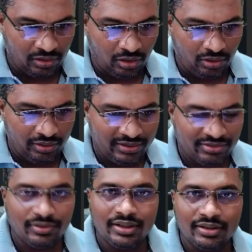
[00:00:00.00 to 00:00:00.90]
on
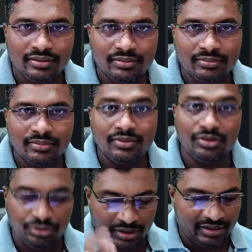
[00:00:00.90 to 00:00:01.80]
is what,
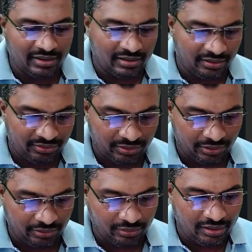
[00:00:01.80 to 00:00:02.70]
the joining
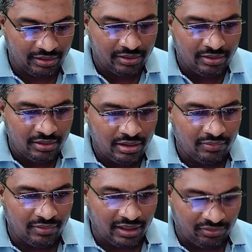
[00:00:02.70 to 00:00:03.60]
condition. Okay,
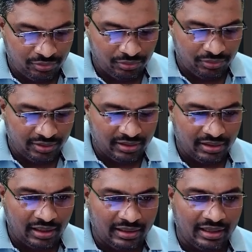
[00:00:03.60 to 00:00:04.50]
what I have to do here,
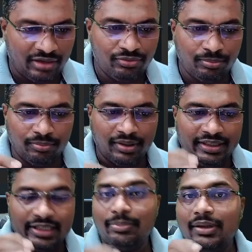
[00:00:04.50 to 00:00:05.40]
I have
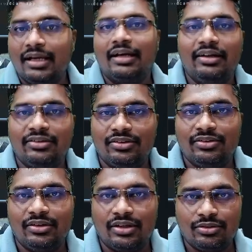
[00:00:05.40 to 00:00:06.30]
multiple
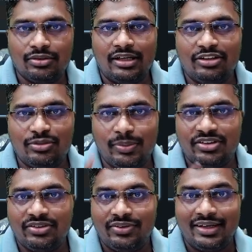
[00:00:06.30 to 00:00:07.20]
conditions here, so I'll
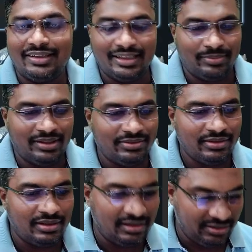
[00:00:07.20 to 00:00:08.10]
specify them as
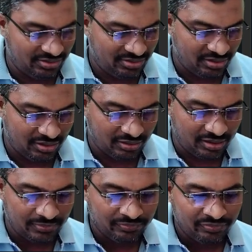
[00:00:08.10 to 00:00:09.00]
list.
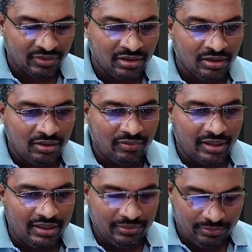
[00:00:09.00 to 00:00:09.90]
Okay,
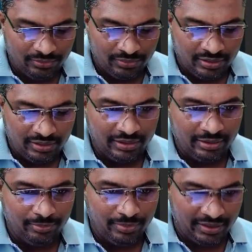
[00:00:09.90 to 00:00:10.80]
what I'll do,
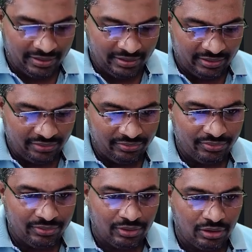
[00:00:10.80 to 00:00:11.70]
empdf
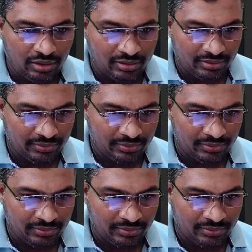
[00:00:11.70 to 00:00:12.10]
dot